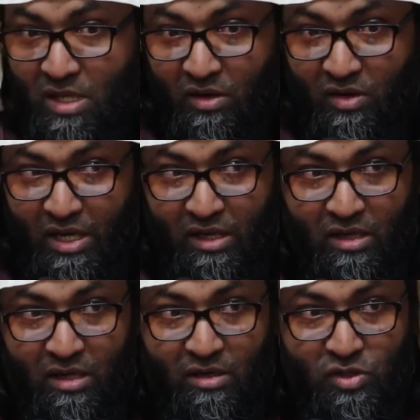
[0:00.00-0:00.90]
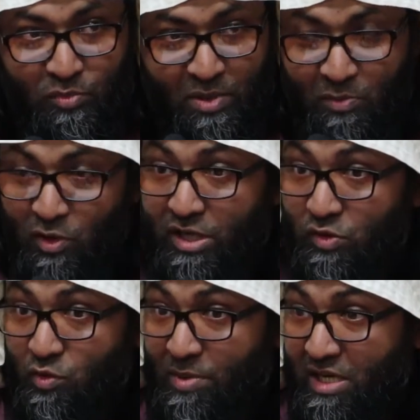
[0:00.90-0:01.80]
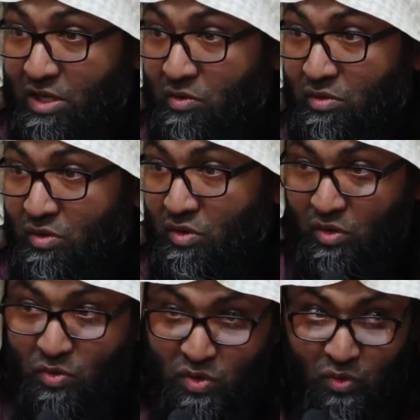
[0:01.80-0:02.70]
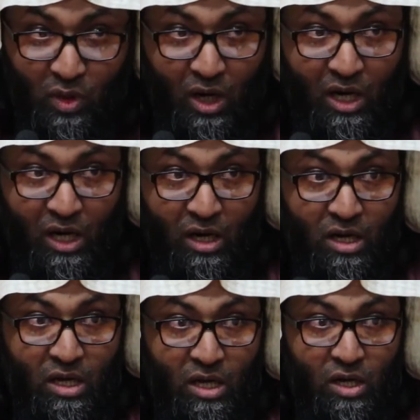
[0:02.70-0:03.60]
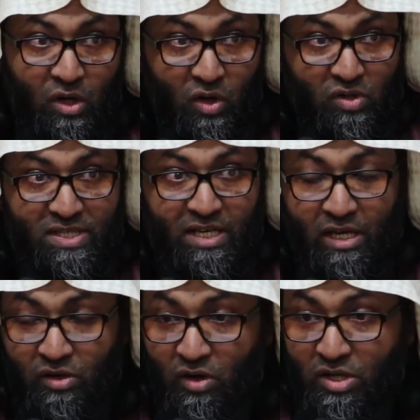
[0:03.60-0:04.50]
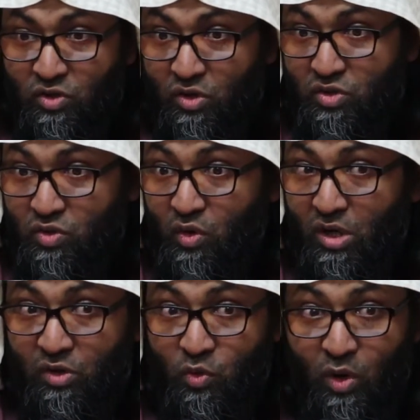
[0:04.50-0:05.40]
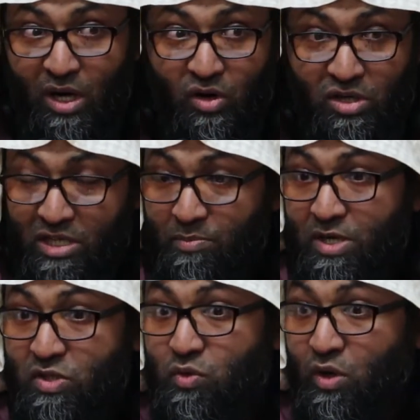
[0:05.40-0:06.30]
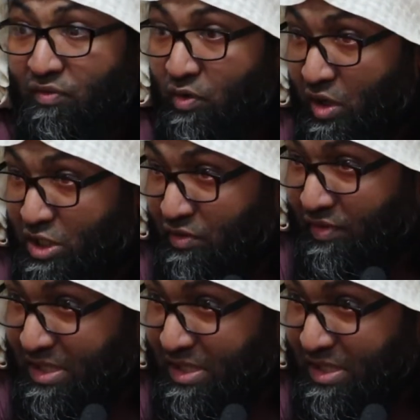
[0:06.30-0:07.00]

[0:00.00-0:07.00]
Okay. To people it would be new. Those who are not seeking knowledge, those who are not in pursuit of knowledge of